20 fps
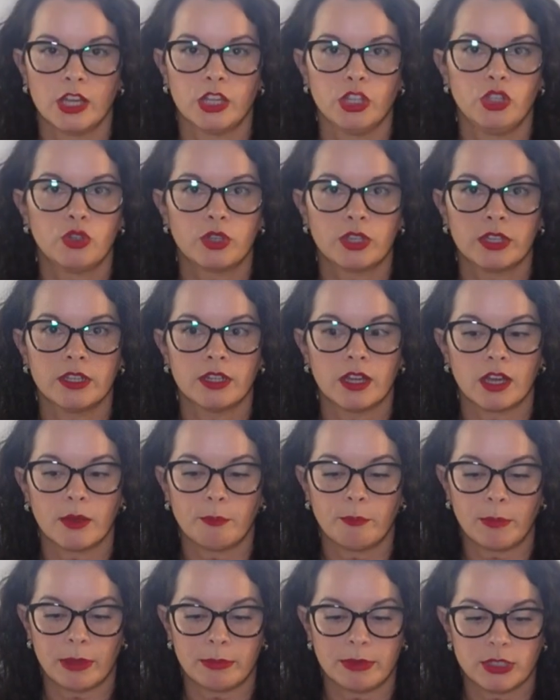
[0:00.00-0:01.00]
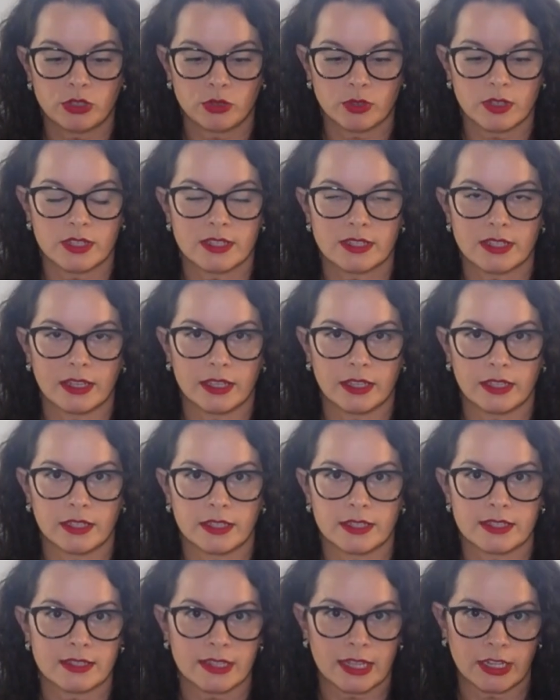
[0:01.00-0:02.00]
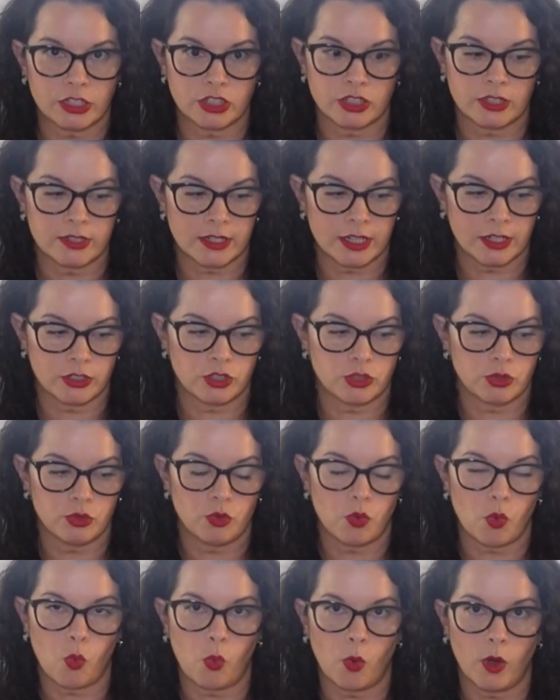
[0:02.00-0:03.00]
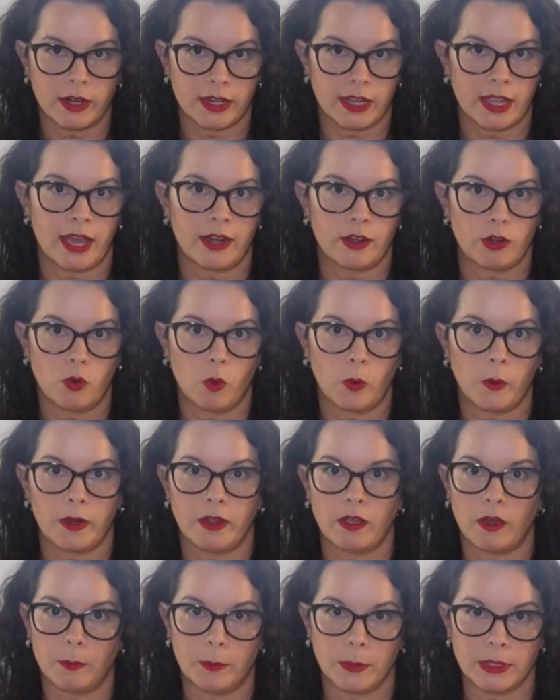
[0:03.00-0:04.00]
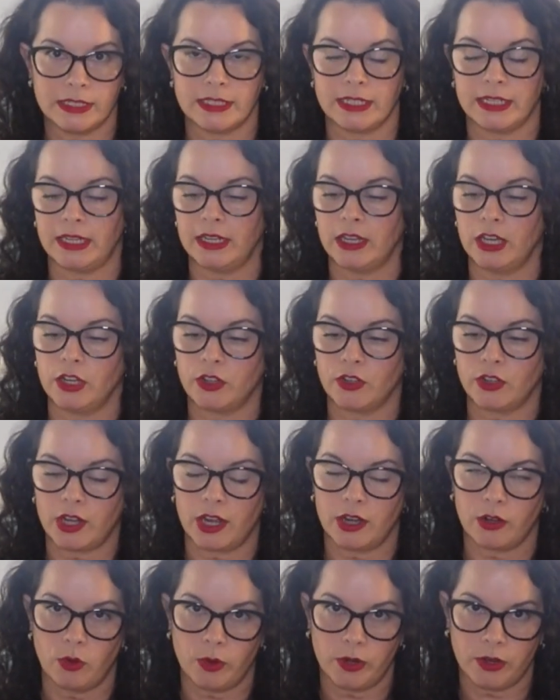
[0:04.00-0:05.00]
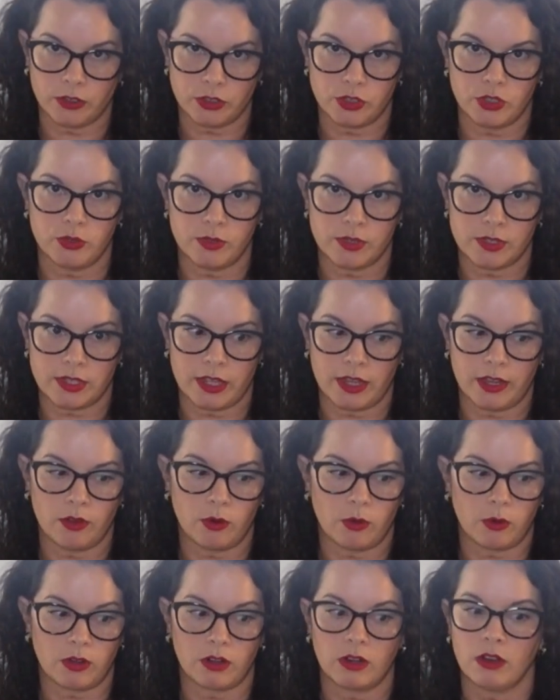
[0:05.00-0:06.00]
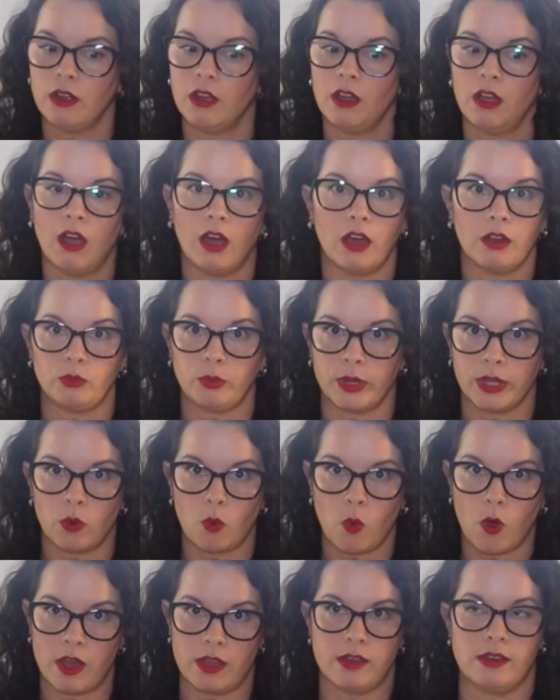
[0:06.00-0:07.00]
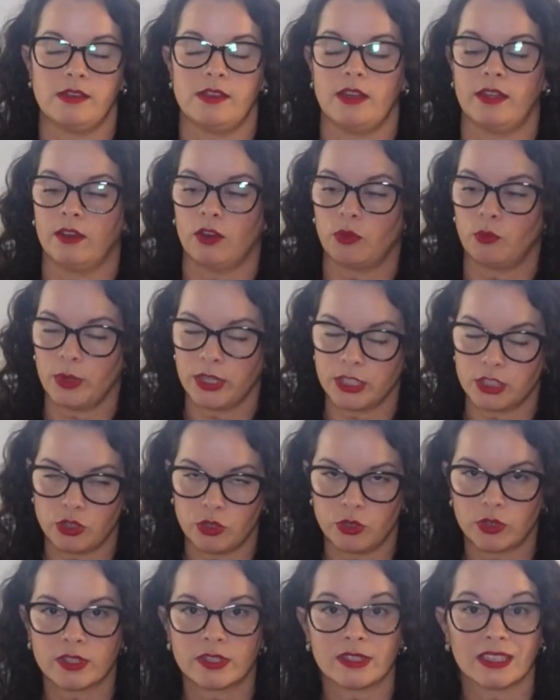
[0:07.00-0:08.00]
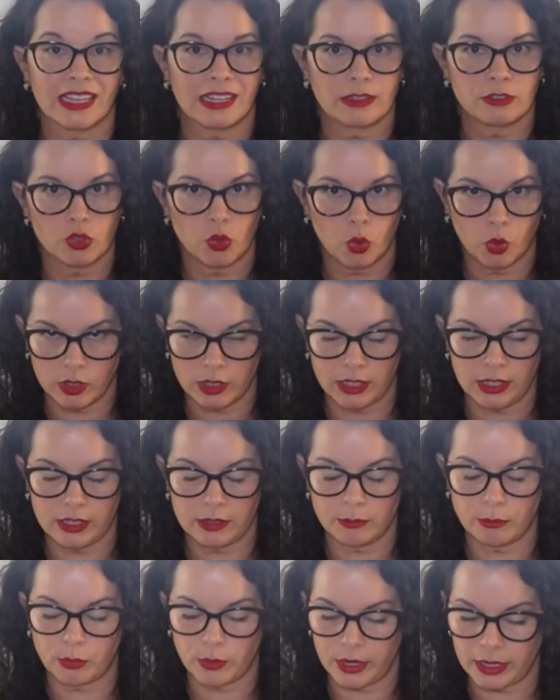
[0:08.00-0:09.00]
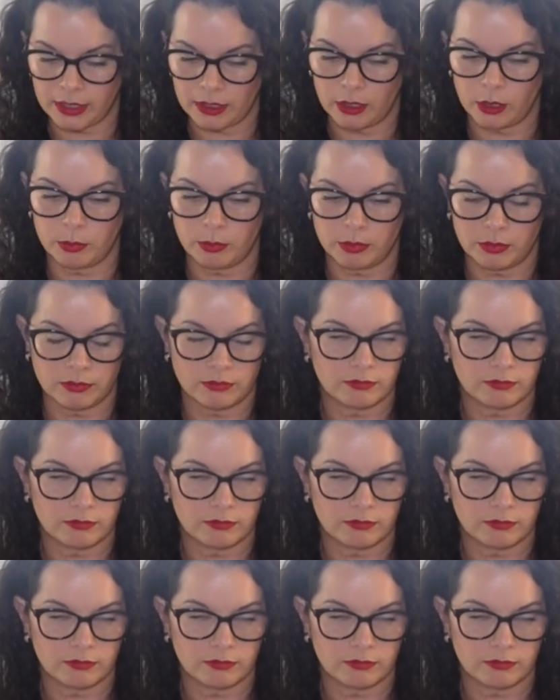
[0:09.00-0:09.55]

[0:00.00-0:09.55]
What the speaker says: you can maybe do this in stages and do one category on Monday, another category on Tuesday, or on week 1 and on week 2. You can like totally break it up